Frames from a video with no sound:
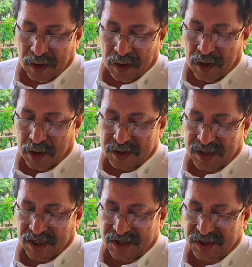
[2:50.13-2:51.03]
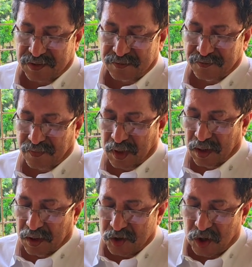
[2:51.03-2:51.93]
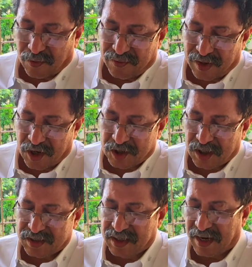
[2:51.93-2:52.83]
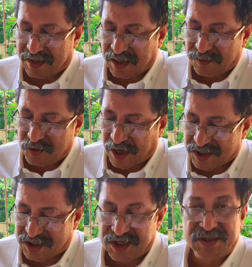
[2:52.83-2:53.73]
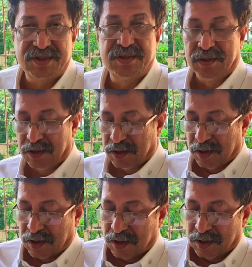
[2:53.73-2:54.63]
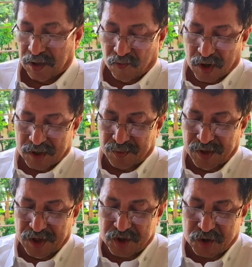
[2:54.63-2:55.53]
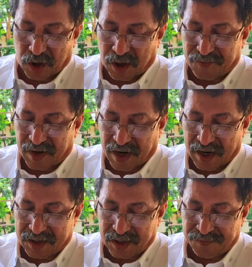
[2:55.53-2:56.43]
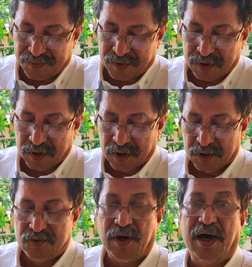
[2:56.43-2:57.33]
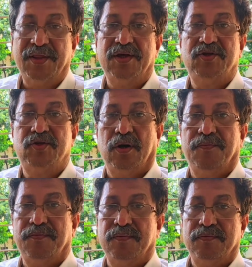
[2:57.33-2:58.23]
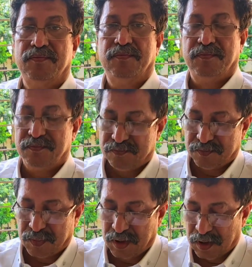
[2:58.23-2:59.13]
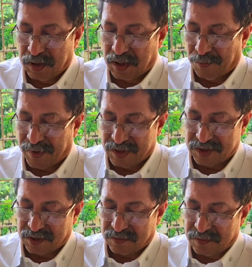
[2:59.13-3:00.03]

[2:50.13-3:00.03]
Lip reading: here says job evaluation is an attempt to assess the worth of each job relative to others' job comparison.